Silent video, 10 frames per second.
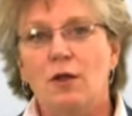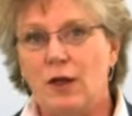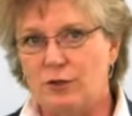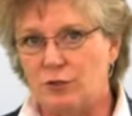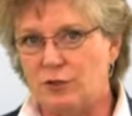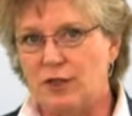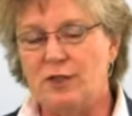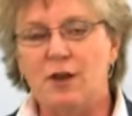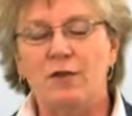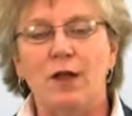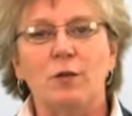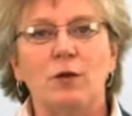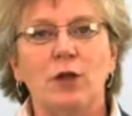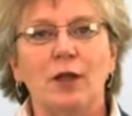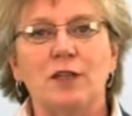As you'll see there, they were
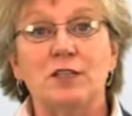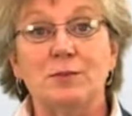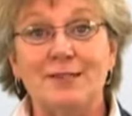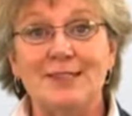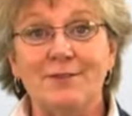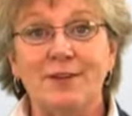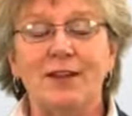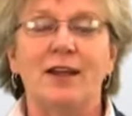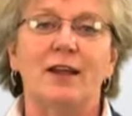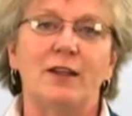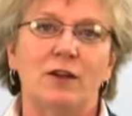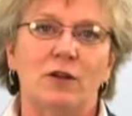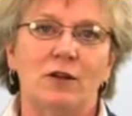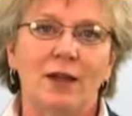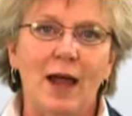looking specifically at
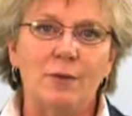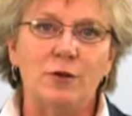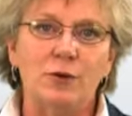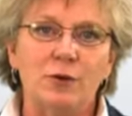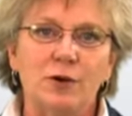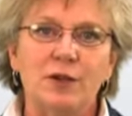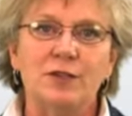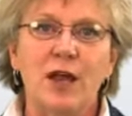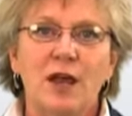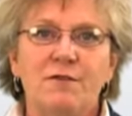clinical laboratories,